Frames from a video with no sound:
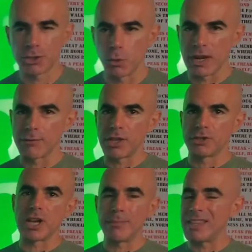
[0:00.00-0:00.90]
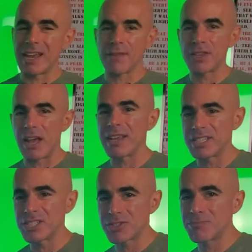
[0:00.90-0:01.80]
So whatever their job, they have to now
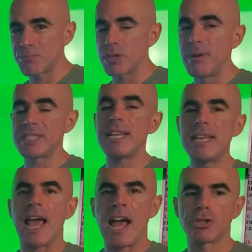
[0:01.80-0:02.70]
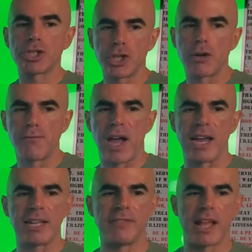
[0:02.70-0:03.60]
get pretty much in-house
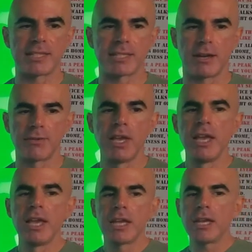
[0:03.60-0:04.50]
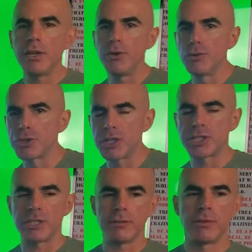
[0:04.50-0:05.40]
certified in that stuff. In
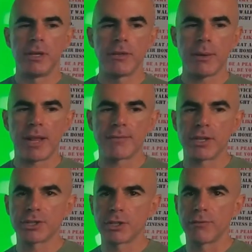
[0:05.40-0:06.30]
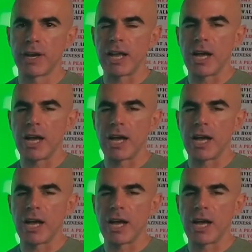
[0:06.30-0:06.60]
nutrition, they would have to get certified.